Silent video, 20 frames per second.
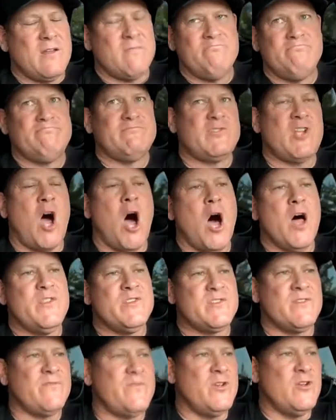Got
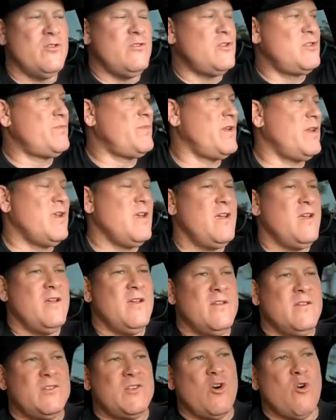tons of views, but
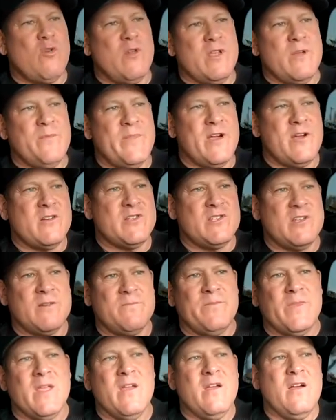totally
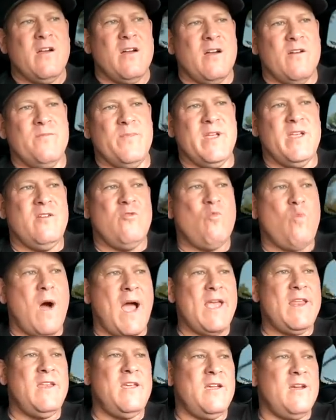embarrassing of me
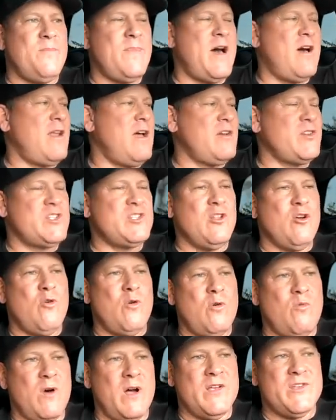whining about how
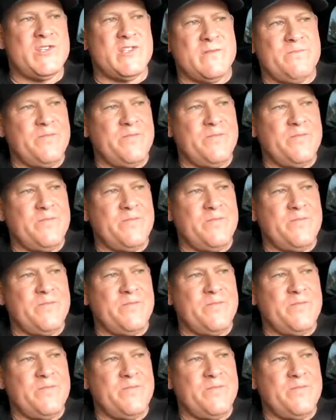slow it was.